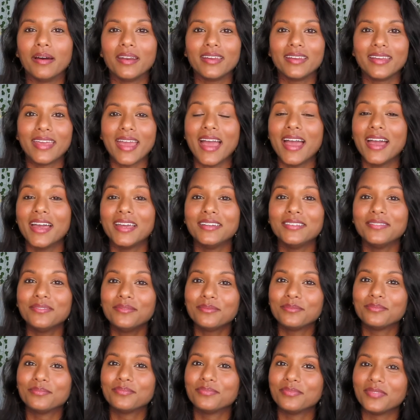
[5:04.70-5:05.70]
again,
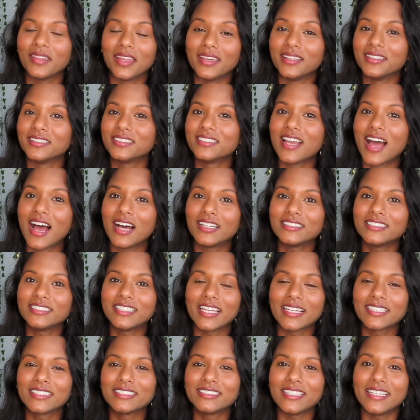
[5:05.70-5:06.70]
it is not
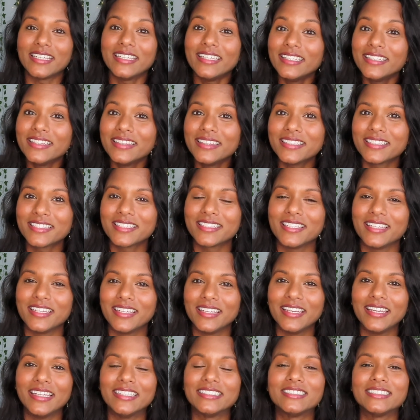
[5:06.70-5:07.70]
sex in the
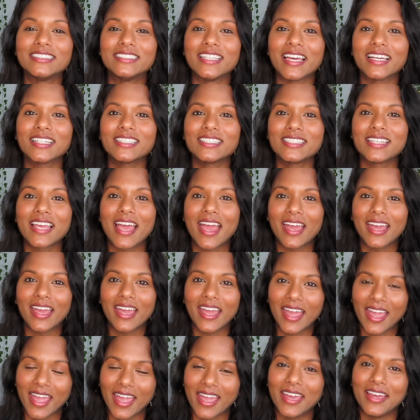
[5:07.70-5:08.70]
city, it's sex
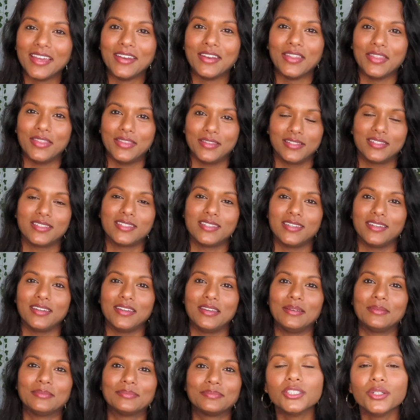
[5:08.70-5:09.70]
and the
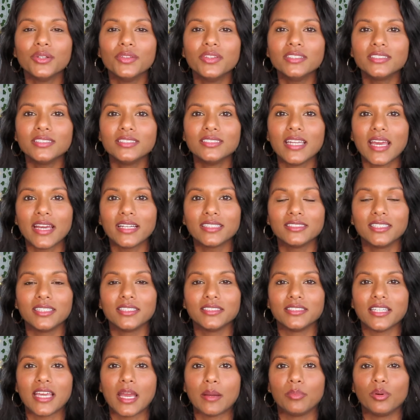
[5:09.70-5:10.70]
city. So this next
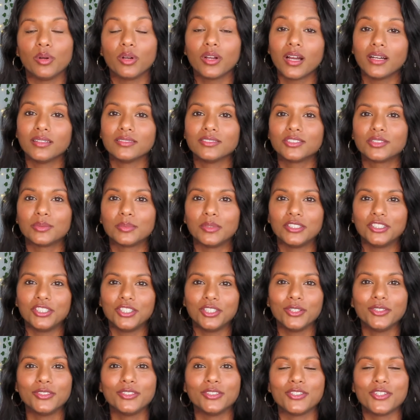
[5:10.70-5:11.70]
example comes from a
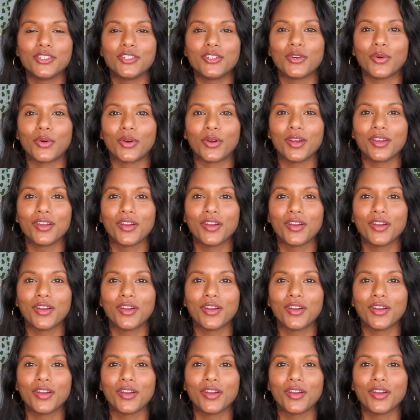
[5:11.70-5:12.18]
children's story